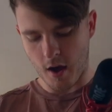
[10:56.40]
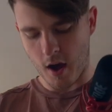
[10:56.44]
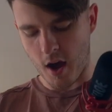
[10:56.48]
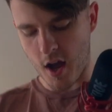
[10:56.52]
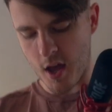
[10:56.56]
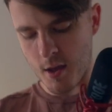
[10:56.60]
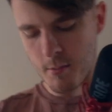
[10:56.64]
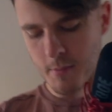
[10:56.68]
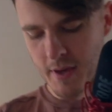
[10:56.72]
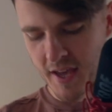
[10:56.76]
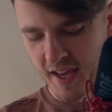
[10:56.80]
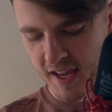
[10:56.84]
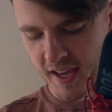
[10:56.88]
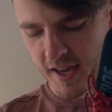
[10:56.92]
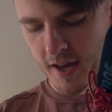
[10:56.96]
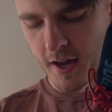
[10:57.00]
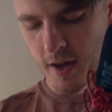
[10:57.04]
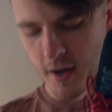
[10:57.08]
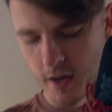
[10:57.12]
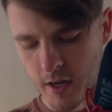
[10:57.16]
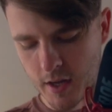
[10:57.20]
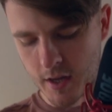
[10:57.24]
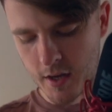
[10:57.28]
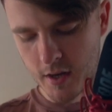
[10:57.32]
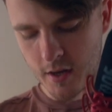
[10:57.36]
I am
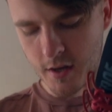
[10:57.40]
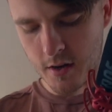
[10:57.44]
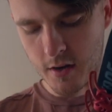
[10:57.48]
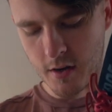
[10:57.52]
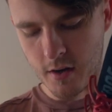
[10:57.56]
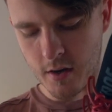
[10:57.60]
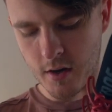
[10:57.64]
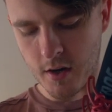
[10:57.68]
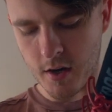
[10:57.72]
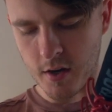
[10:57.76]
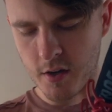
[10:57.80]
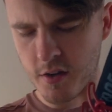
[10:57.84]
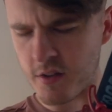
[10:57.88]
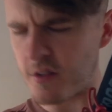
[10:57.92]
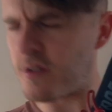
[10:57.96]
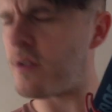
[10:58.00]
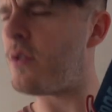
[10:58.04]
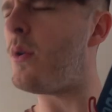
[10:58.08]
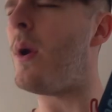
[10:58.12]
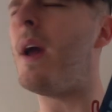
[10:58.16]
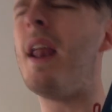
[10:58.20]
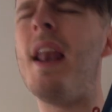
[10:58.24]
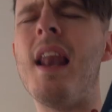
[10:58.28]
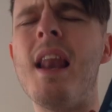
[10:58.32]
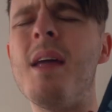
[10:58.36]
here to
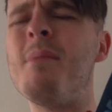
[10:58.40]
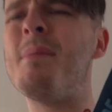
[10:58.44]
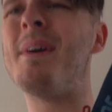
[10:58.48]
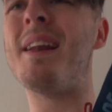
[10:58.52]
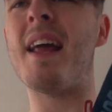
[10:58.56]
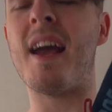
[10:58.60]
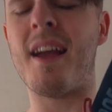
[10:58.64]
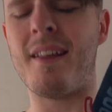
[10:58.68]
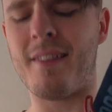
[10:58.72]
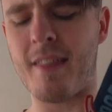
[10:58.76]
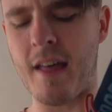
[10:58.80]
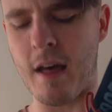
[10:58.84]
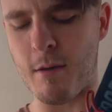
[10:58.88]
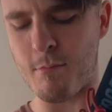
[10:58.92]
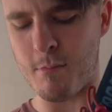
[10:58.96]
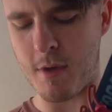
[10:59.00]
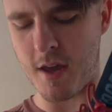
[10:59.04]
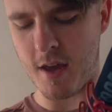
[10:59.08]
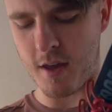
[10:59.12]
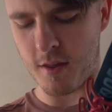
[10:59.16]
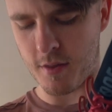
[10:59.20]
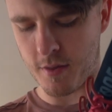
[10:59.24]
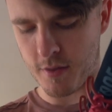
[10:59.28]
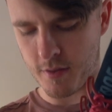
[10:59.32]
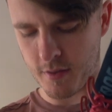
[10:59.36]
eliminate that
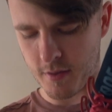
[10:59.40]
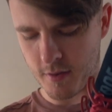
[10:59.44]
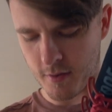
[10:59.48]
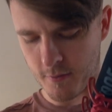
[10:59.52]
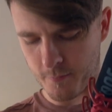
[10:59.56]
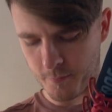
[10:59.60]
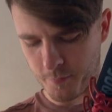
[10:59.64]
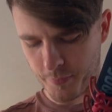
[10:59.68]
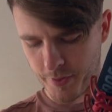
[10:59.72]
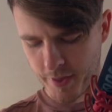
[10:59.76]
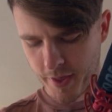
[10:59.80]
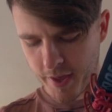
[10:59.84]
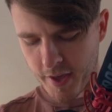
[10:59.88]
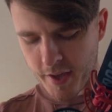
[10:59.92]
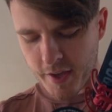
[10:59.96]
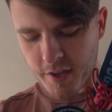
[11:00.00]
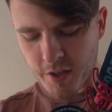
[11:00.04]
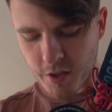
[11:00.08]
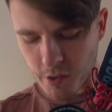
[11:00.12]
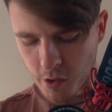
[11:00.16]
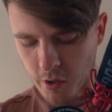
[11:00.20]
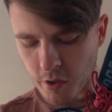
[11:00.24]
myth. You